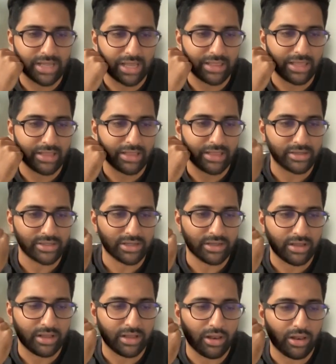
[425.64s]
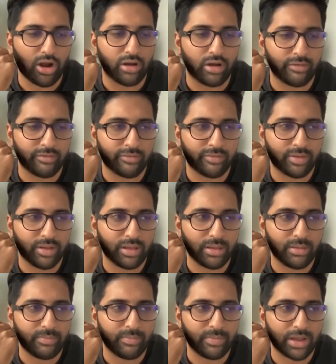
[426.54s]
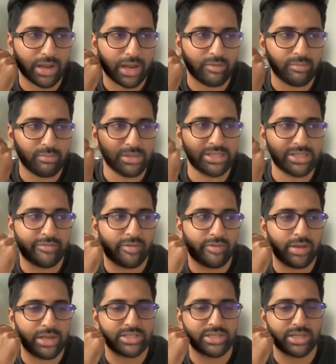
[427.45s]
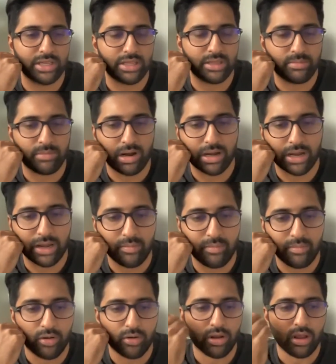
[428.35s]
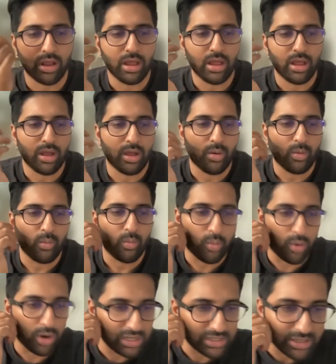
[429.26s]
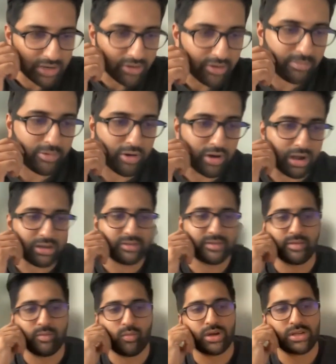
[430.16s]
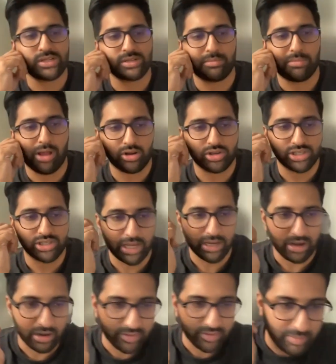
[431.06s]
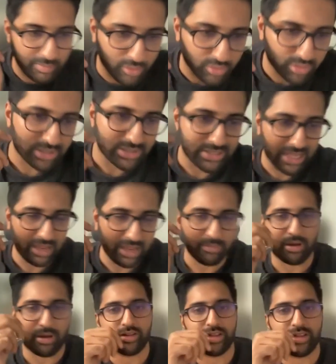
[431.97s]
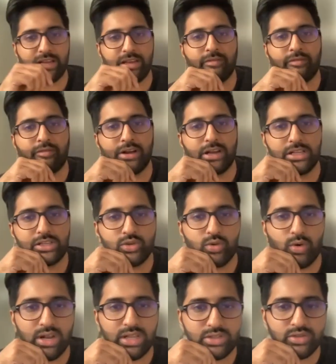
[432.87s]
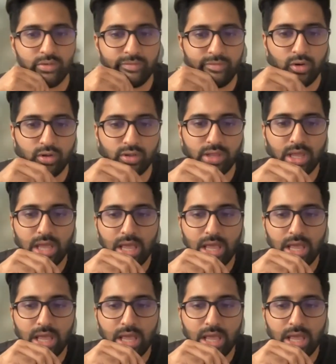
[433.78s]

I think there's a lot of kind of misinformation in the market about what is a cryptocurrency, what is a blockchain, are they both the same, are they different, and so on and so forth.